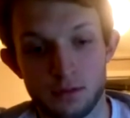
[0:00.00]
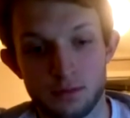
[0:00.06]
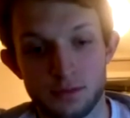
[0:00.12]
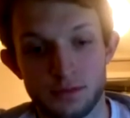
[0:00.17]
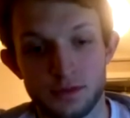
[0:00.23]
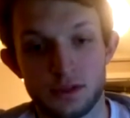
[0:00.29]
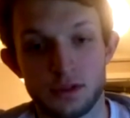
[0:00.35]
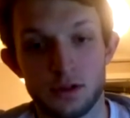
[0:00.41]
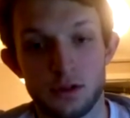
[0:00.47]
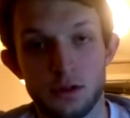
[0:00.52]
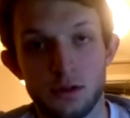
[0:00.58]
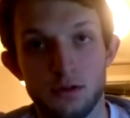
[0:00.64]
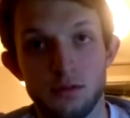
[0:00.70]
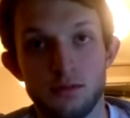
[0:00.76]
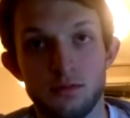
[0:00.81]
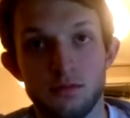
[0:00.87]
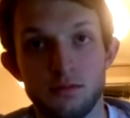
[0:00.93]

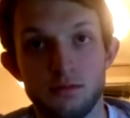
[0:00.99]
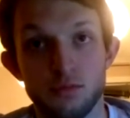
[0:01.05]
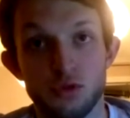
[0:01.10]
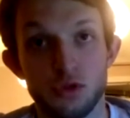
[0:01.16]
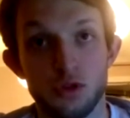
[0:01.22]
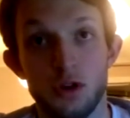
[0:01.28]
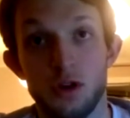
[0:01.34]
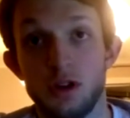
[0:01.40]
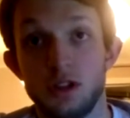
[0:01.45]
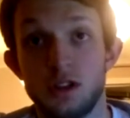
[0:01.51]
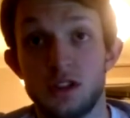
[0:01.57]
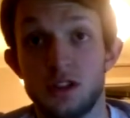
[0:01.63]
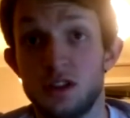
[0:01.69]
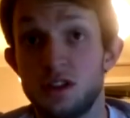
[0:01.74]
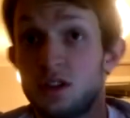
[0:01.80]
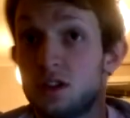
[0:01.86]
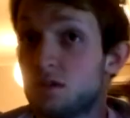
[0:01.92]
So,
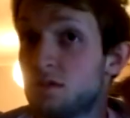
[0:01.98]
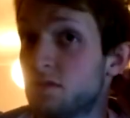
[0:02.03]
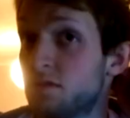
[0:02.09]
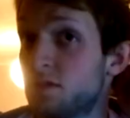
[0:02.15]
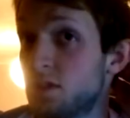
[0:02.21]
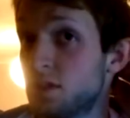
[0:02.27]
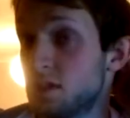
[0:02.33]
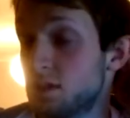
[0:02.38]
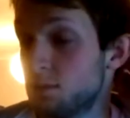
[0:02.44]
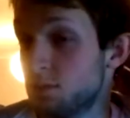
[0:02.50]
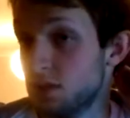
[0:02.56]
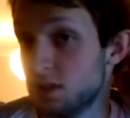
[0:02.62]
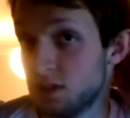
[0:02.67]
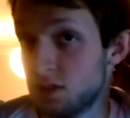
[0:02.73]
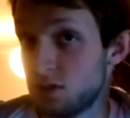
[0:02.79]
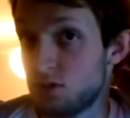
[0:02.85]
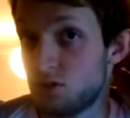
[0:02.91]
I needed to find something
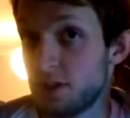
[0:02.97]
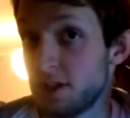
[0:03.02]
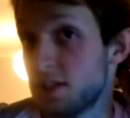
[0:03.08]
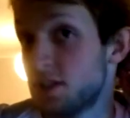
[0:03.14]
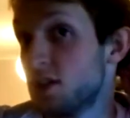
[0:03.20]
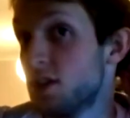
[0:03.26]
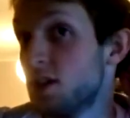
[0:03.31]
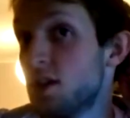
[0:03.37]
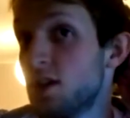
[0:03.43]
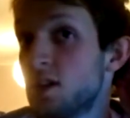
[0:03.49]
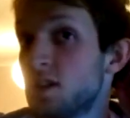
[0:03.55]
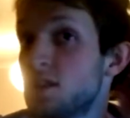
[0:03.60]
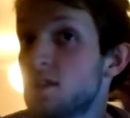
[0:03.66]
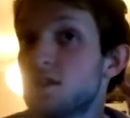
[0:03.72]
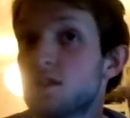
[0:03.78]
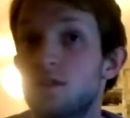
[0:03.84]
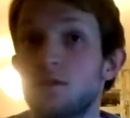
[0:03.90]
to stretch.
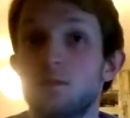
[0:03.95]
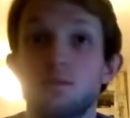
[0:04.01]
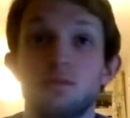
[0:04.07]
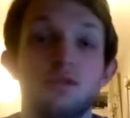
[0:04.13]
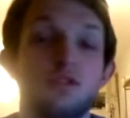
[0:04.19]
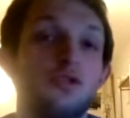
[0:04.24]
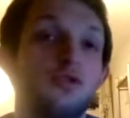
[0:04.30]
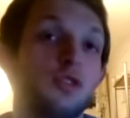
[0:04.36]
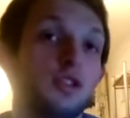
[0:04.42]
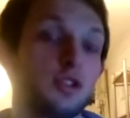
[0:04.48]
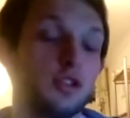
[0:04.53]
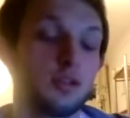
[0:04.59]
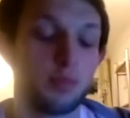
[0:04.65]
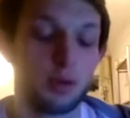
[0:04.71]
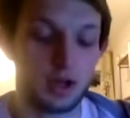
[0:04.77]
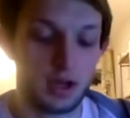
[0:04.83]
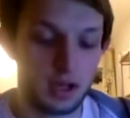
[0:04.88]
So I'm
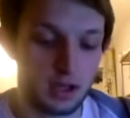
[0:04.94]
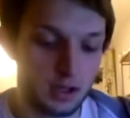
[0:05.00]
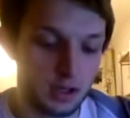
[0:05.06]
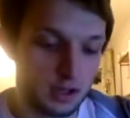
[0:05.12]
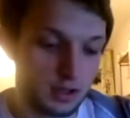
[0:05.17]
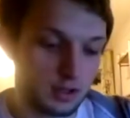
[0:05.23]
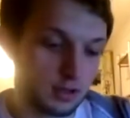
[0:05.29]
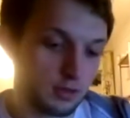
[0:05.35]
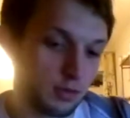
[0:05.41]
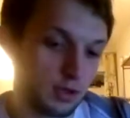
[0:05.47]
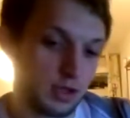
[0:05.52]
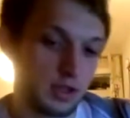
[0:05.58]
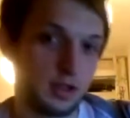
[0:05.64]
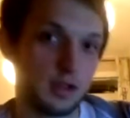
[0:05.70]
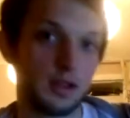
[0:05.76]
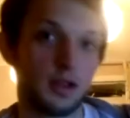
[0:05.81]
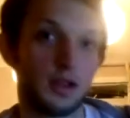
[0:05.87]
stretching, but I like the way
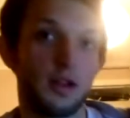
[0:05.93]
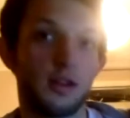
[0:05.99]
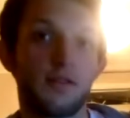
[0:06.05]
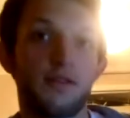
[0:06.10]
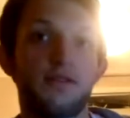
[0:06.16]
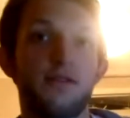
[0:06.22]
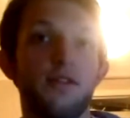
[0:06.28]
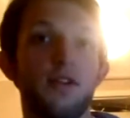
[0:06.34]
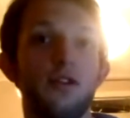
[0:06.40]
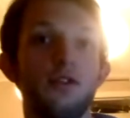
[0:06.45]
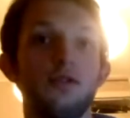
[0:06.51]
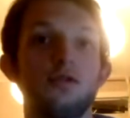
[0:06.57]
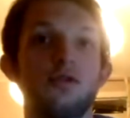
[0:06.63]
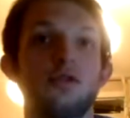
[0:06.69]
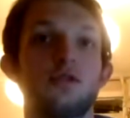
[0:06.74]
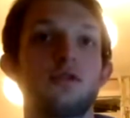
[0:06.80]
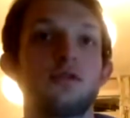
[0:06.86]
it like
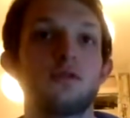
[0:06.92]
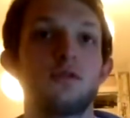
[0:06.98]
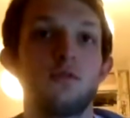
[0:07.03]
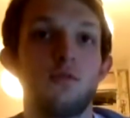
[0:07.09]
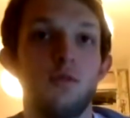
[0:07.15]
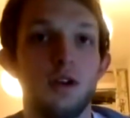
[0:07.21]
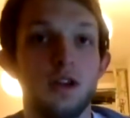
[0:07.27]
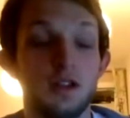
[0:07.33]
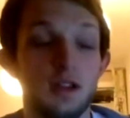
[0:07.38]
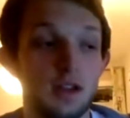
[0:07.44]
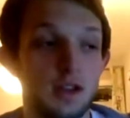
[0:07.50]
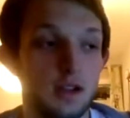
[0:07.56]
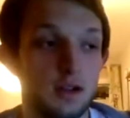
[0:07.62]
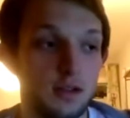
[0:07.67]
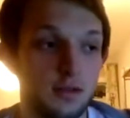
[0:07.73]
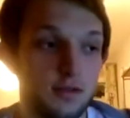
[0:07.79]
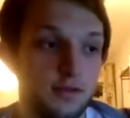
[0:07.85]
flows, the way they
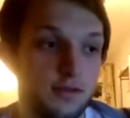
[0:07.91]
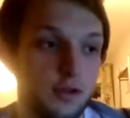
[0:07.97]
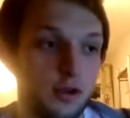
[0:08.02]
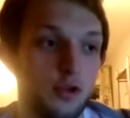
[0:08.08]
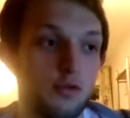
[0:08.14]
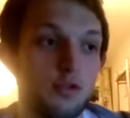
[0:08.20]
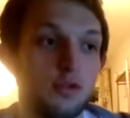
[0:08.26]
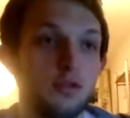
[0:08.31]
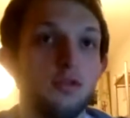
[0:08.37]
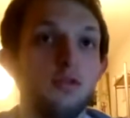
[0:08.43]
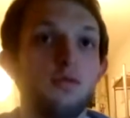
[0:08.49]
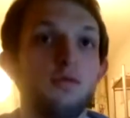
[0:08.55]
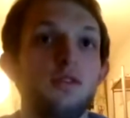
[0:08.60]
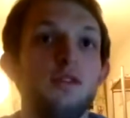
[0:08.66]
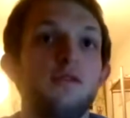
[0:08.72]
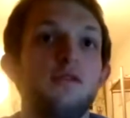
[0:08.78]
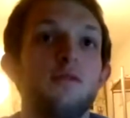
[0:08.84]
like flow into the
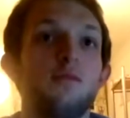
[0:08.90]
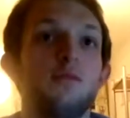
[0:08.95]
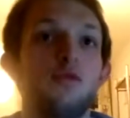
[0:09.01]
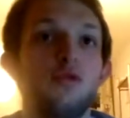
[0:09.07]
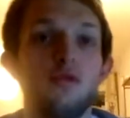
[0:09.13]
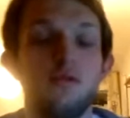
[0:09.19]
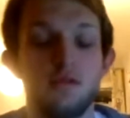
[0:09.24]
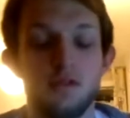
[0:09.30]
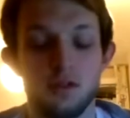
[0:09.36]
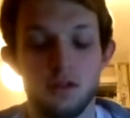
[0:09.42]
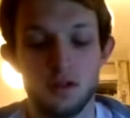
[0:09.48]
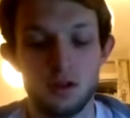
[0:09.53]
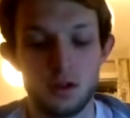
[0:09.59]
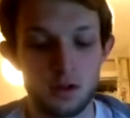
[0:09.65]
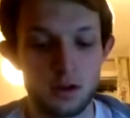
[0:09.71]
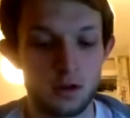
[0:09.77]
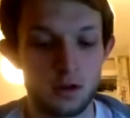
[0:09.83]
different moves. And
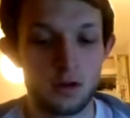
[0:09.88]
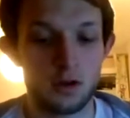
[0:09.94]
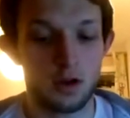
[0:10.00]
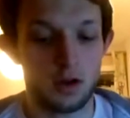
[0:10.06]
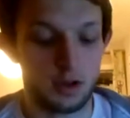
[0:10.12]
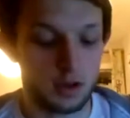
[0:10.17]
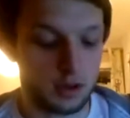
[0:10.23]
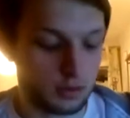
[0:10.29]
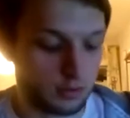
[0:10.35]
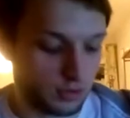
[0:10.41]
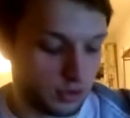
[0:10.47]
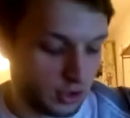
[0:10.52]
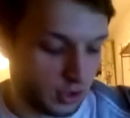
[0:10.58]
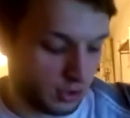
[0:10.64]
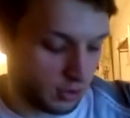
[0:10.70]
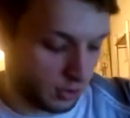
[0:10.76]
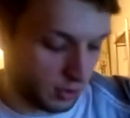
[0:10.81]

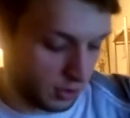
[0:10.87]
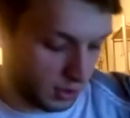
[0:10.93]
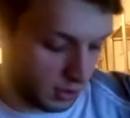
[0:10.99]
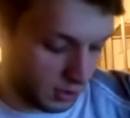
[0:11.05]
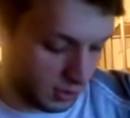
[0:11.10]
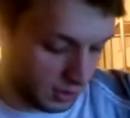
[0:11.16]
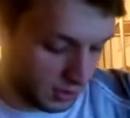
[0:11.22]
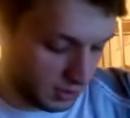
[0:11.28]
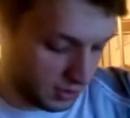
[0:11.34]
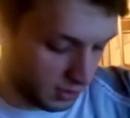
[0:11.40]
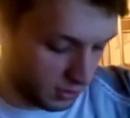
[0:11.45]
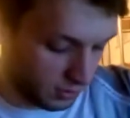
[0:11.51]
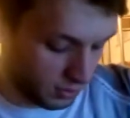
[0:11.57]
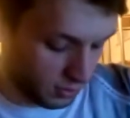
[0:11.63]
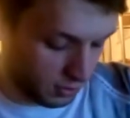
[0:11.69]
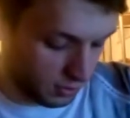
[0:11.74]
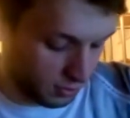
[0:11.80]
qigong, I like
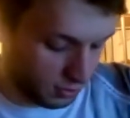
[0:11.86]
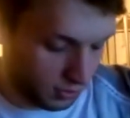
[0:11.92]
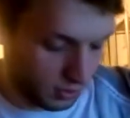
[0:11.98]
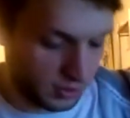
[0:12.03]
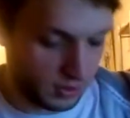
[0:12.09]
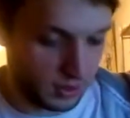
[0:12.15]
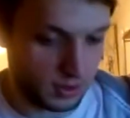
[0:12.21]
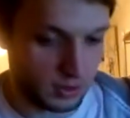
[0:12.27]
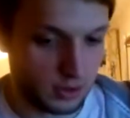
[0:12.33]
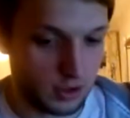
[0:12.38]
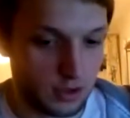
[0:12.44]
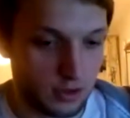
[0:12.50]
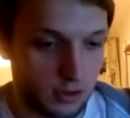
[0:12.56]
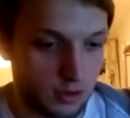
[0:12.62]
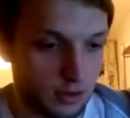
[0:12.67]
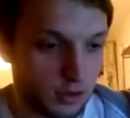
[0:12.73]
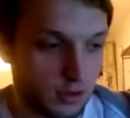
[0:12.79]
synchronize the
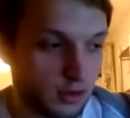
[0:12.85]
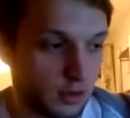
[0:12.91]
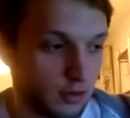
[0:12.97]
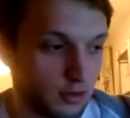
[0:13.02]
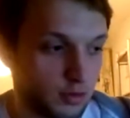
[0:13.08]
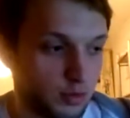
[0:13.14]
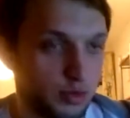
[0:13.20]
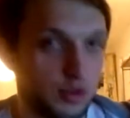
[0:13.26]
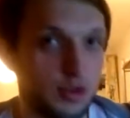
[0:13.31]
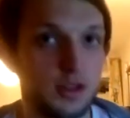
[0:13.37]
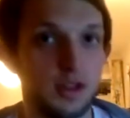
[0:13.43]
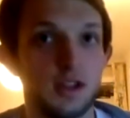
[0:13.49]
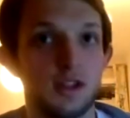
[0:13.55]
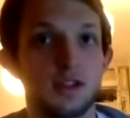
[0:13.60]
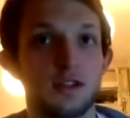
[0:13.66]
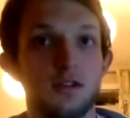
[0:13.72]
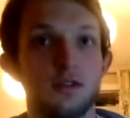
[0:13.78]
qigong. I know it's breathing
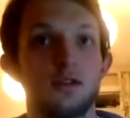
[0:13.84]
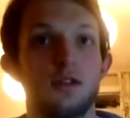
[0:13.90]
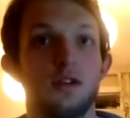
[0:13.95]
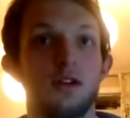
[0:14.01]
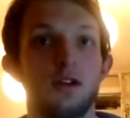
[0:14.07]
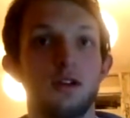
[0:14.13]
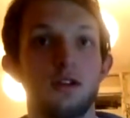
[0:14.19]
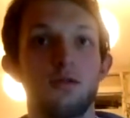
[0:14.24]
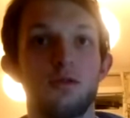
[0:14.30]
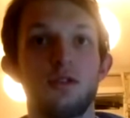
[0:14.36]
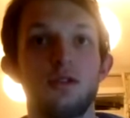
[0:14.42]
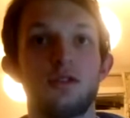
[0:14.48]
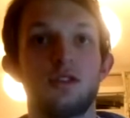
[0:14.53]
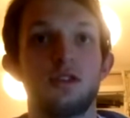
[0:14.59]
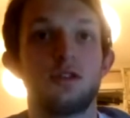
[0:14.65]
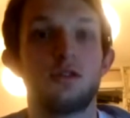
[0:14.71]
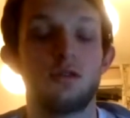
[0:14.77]
exercise. I like the way you
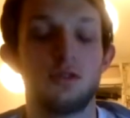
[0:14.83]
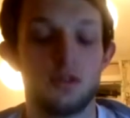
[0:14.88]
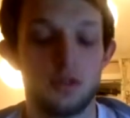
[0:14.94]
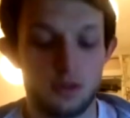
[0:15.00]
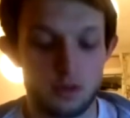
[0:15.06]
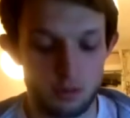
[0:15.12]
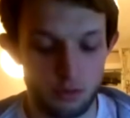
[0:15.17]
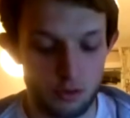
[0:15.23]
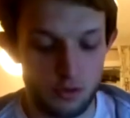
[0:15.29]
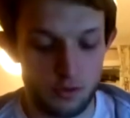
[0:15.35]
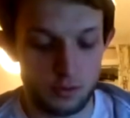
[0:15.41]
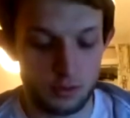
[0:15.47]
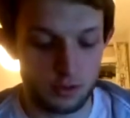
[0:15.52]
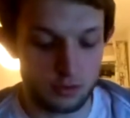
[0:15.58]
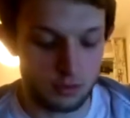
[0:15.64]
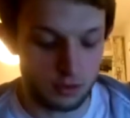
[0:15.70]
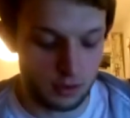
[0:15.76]
synchronize your
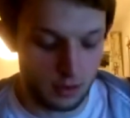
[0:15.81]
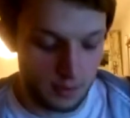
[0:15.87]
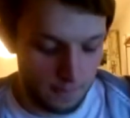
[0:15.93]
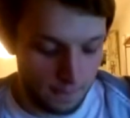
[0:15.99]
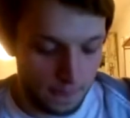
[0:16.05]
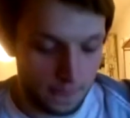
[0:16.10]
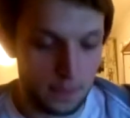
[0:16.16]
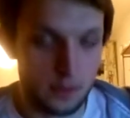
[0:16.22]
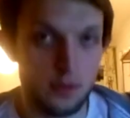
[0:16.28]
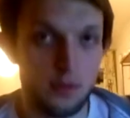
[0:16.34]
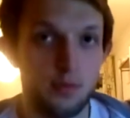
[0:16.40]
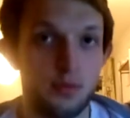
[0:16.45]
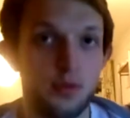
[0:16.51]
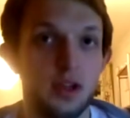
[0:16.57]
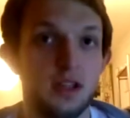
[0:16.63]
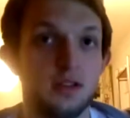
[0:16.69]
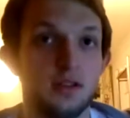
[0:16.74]
movements with your
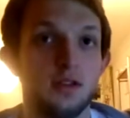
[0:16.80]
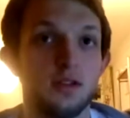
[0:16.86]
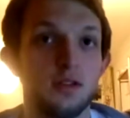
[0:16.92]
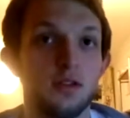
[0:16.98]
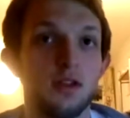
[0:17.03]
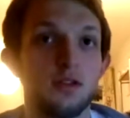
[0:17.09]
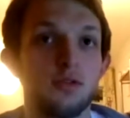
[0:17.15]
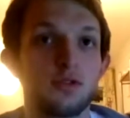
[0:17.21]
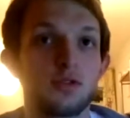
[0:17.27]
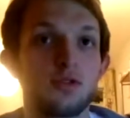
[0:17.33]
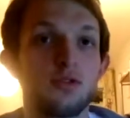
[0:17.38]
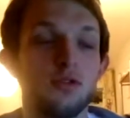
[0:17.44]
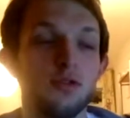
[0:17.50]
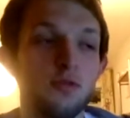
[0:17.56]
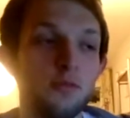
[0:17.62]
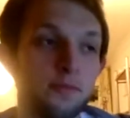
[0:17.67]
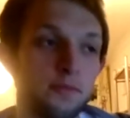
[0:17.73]
breath. I thought that was
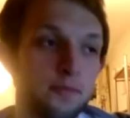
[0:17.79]
cool.